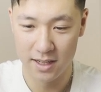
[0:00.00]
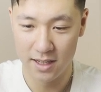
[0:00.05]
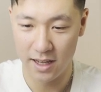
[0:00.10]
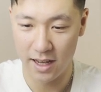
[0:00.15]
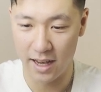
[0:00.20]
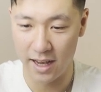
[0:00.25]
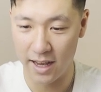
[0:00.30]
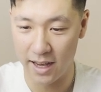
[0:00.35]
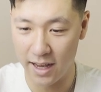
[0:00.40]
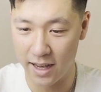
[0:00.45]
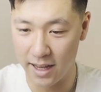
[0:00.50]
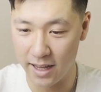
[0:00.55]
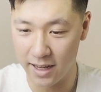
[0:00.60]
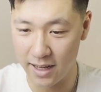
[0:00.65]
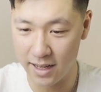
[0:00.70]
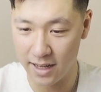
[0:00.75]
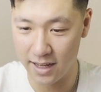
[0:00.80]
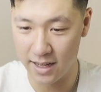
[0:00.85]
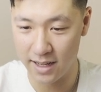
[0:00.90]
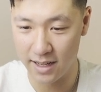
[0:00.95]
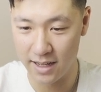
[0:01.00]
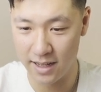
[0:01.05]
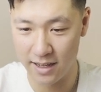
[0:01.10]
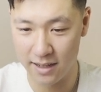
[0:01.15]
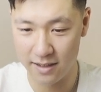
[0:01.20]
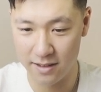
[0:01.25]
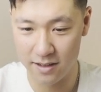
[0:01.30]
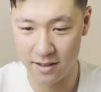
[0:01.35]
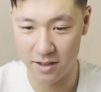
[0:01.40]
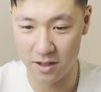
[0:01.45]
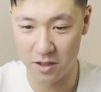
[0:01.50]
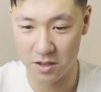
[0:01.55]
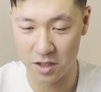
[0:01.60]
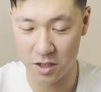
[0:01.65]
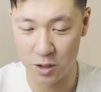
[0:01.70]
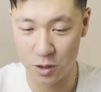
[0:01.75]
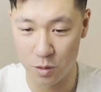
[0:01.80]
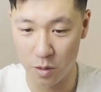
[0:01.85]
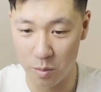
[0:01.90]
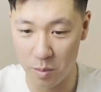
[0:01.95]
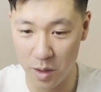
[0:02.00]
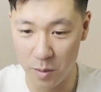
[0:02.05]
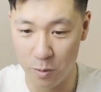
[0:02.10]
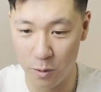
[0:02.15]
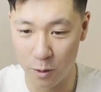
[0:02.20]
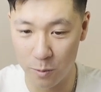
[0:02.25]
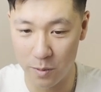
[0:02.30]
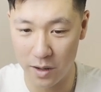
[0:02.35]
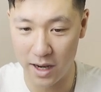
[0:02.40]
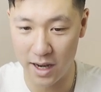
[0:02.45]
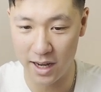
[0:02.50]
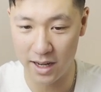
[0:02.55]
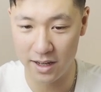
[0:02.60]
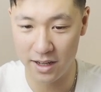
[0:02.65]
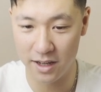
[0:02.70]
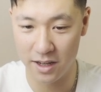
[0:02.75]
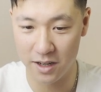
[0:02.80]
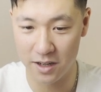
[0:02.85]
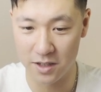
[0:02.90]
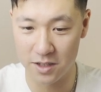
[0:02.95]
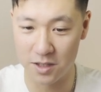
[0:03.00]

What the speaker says: and there's a swimming pool behind here.